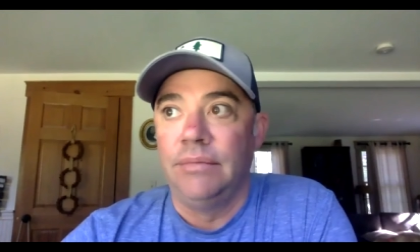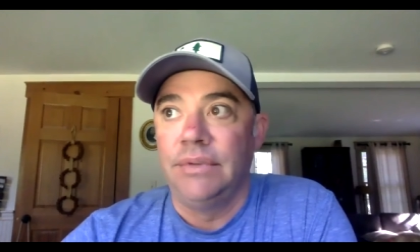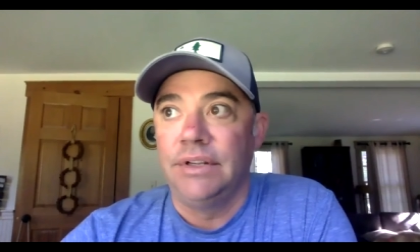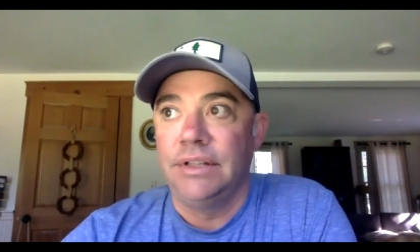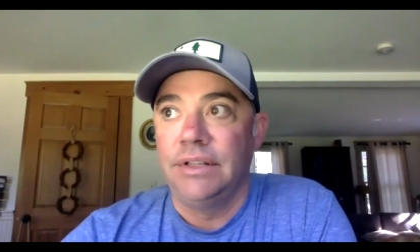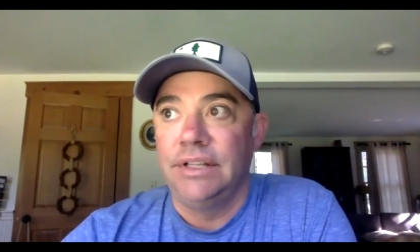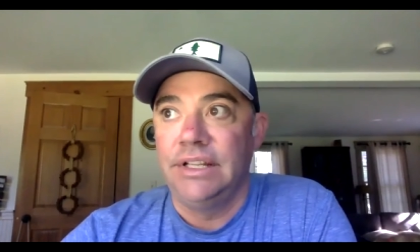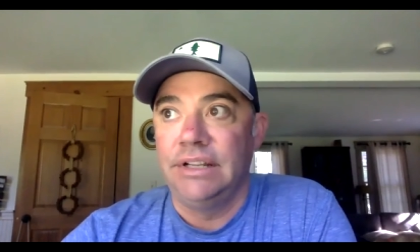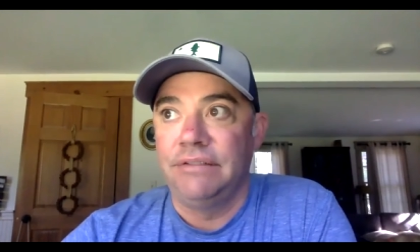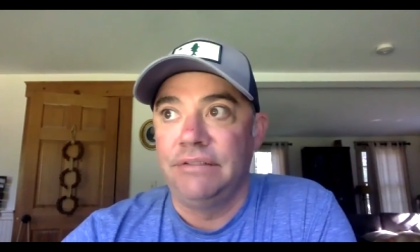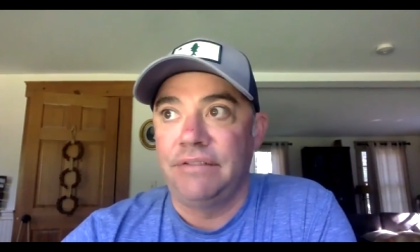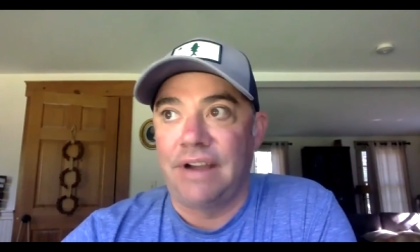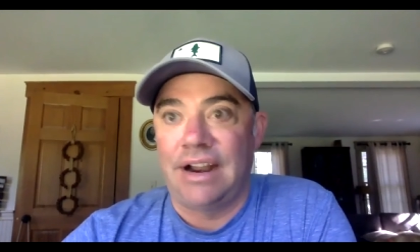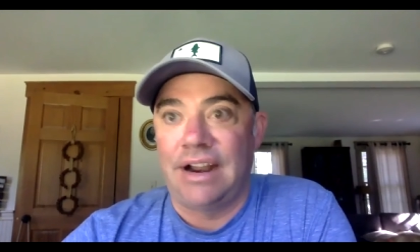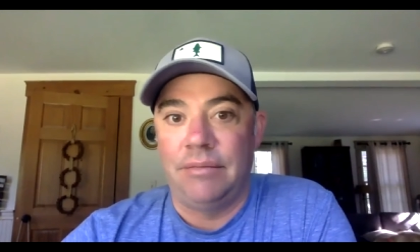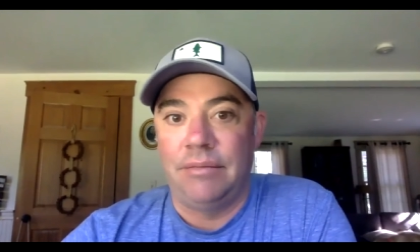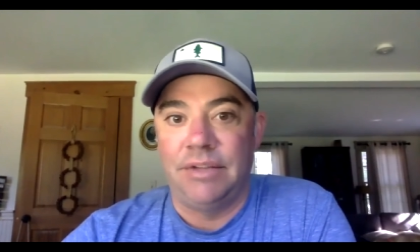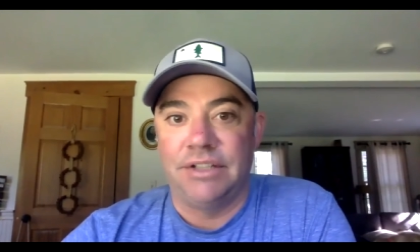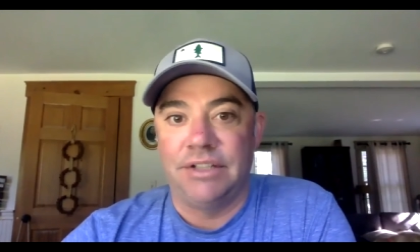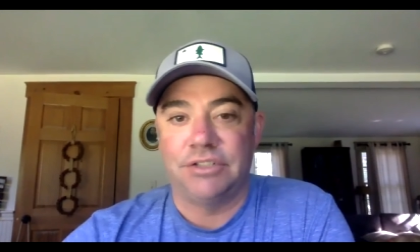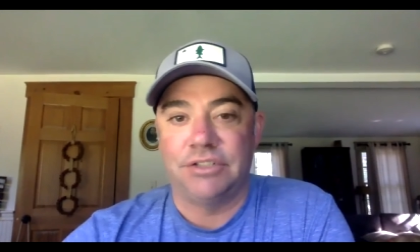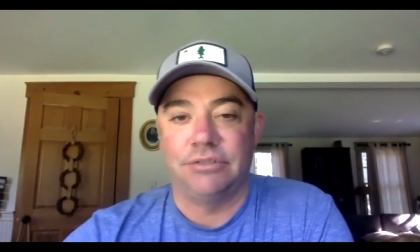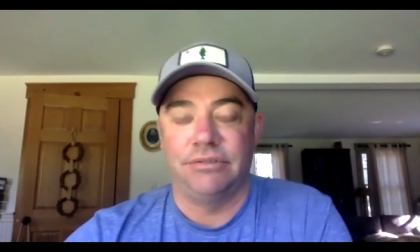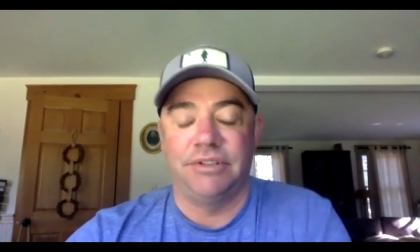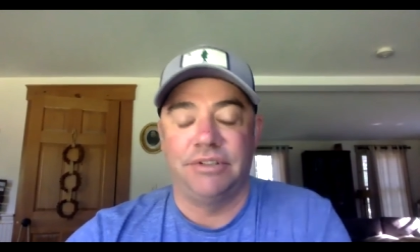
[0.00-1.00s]
the
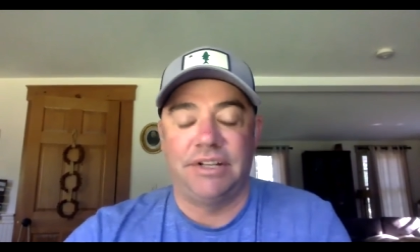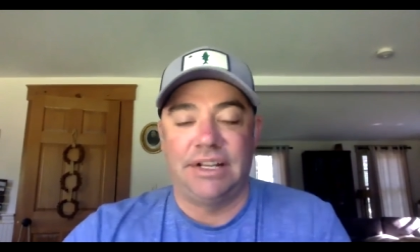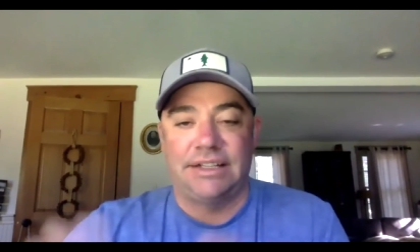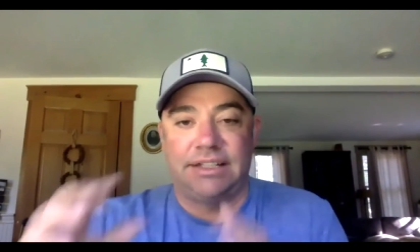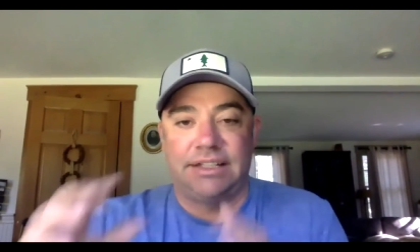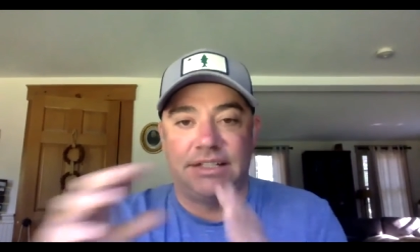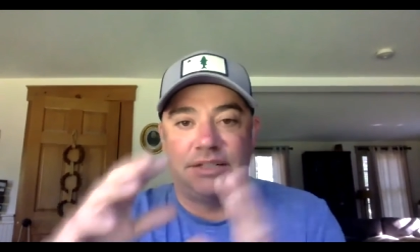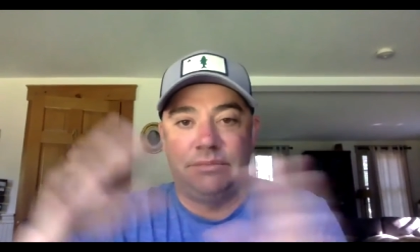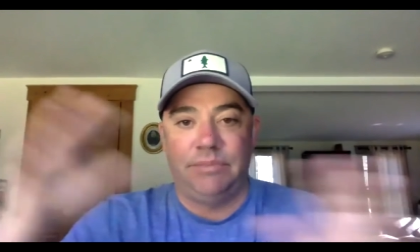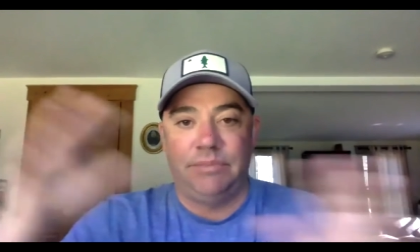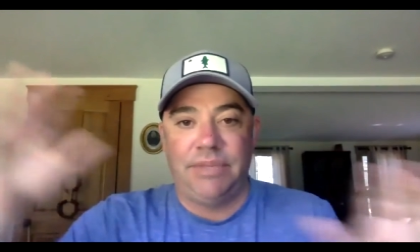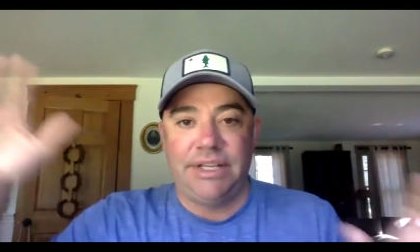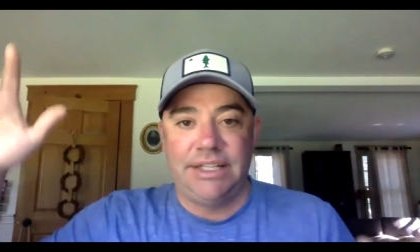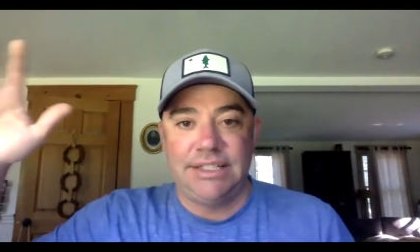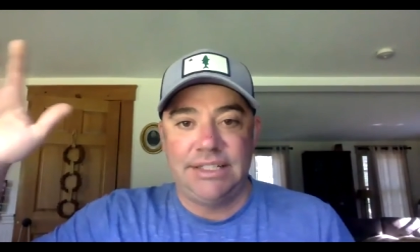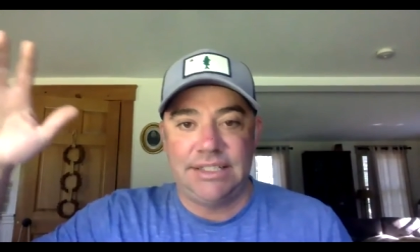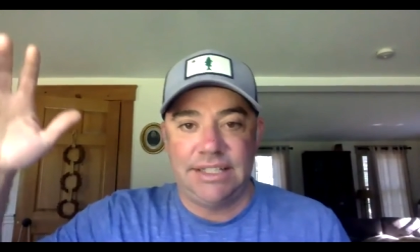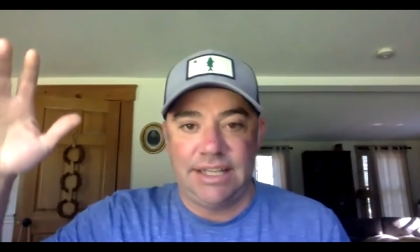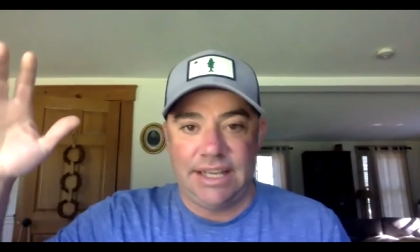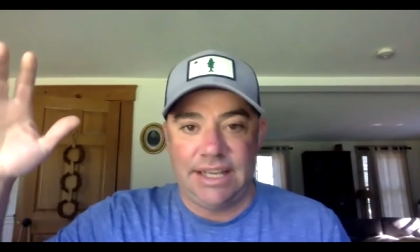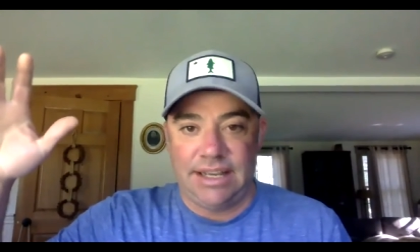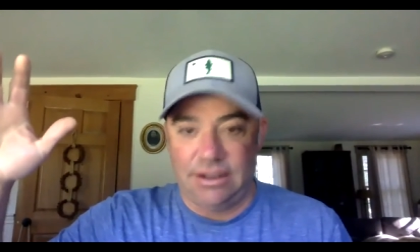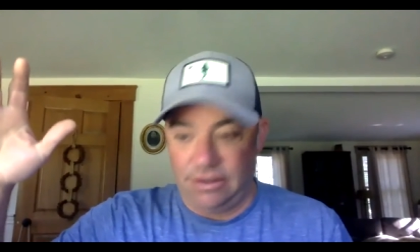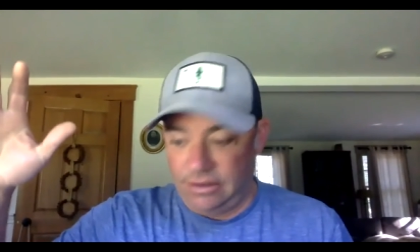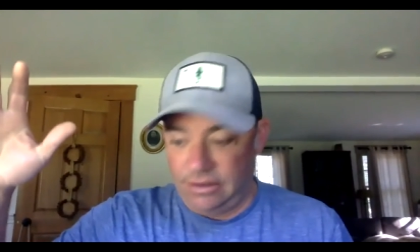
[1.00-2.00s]
environment. So we get this big
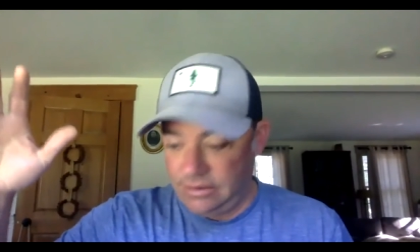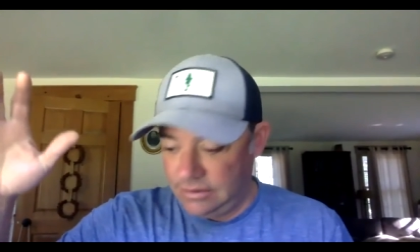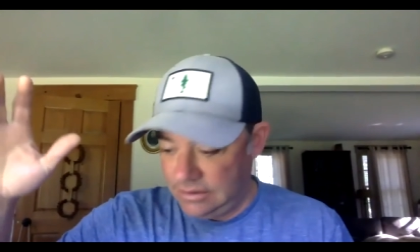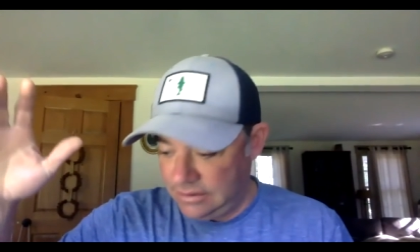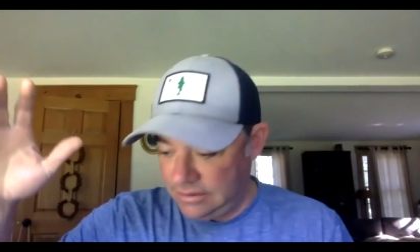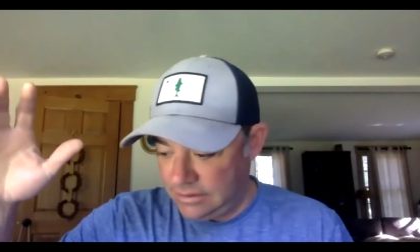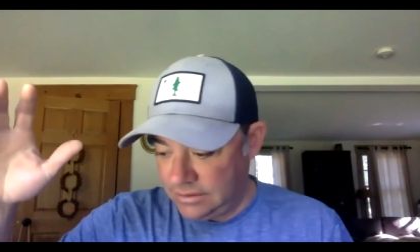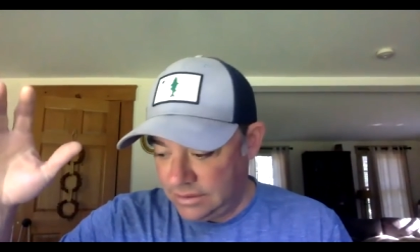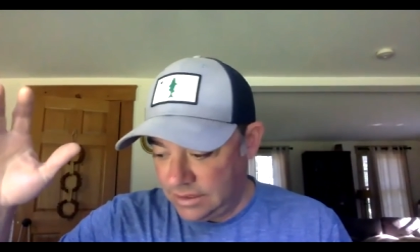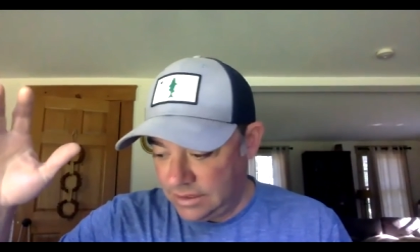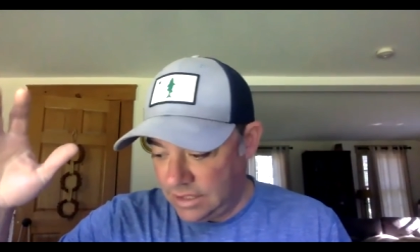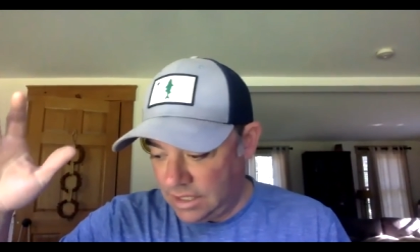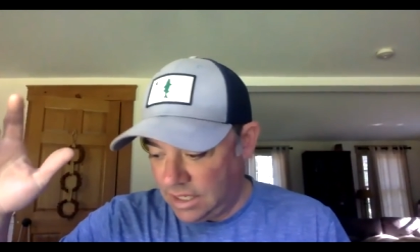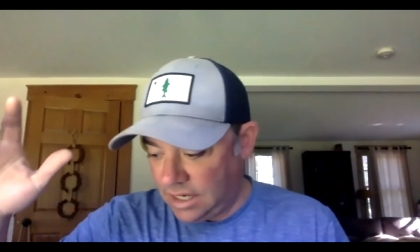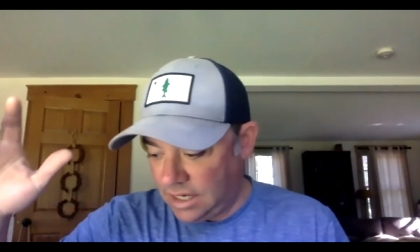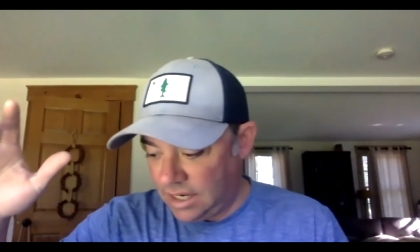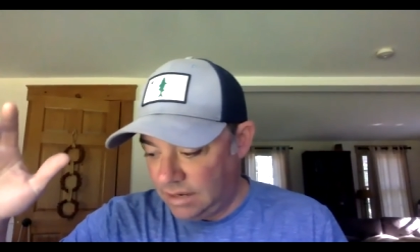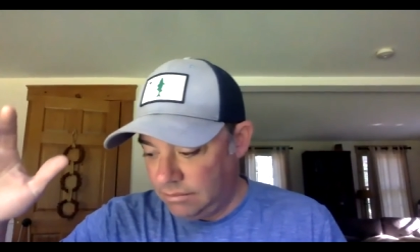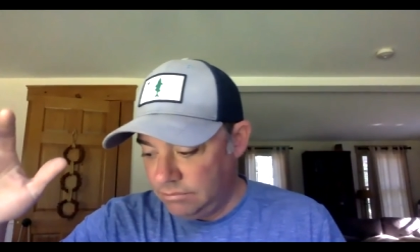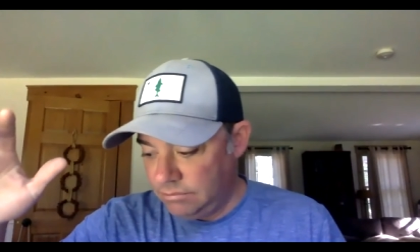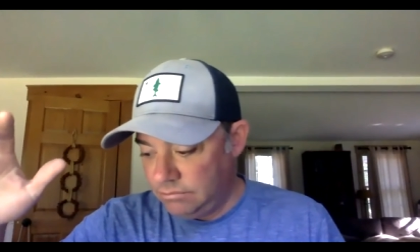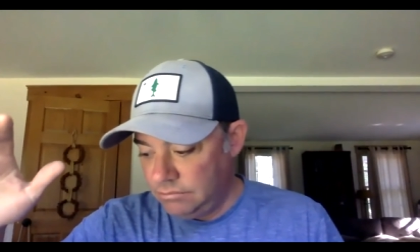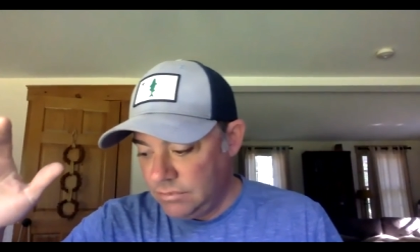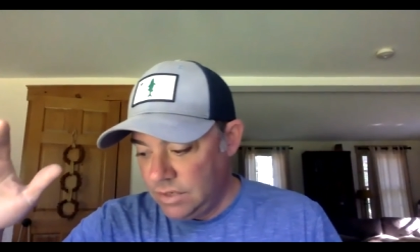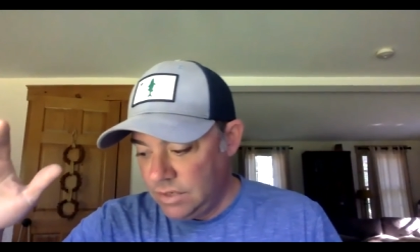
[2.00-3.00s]
scale
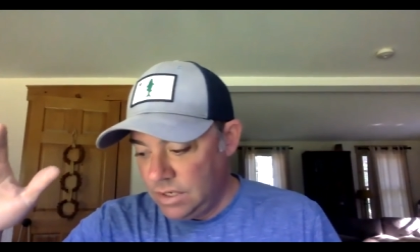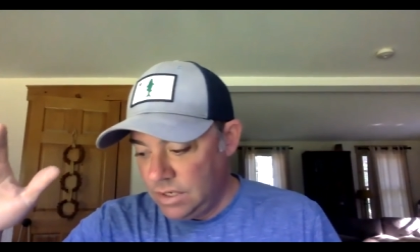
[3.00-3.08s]
and